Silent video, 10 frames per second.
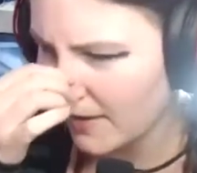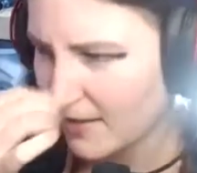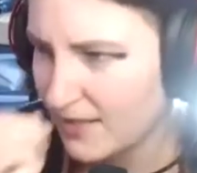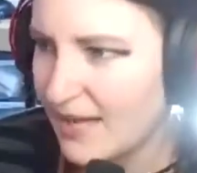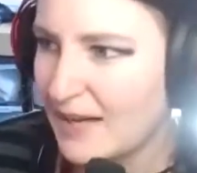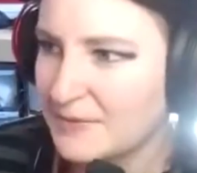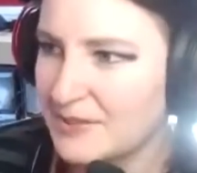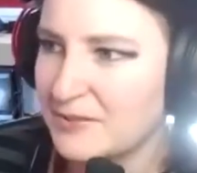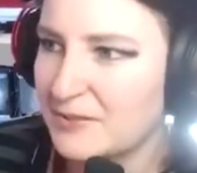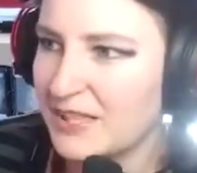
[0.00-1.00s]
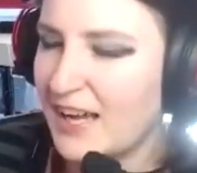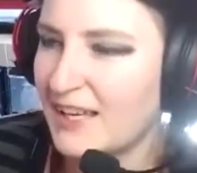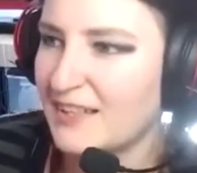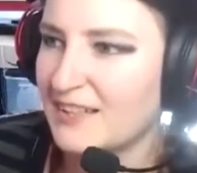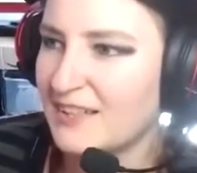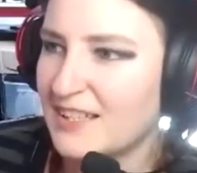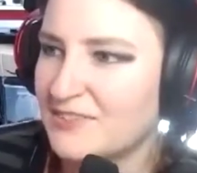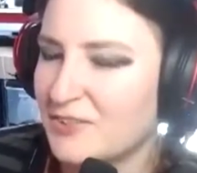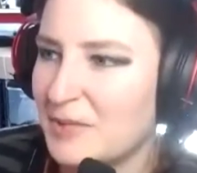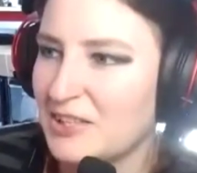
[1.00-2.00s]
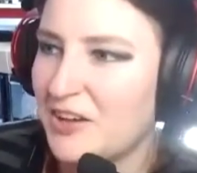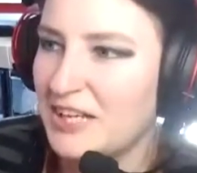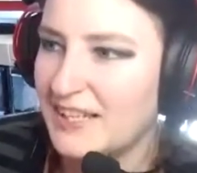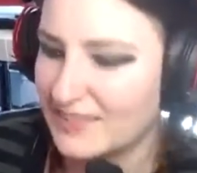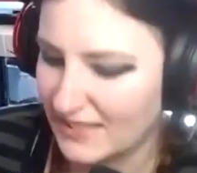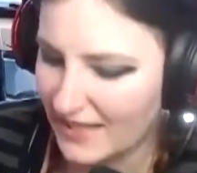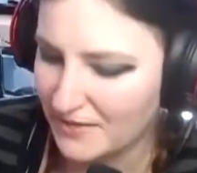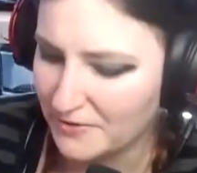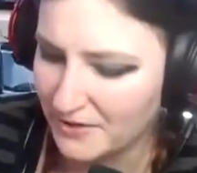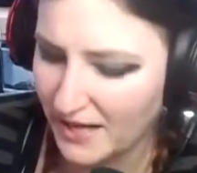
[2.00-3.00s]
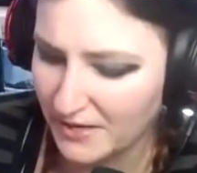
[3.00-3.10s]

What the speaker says: yeah, absolutely. It took me a lot of years to get through that,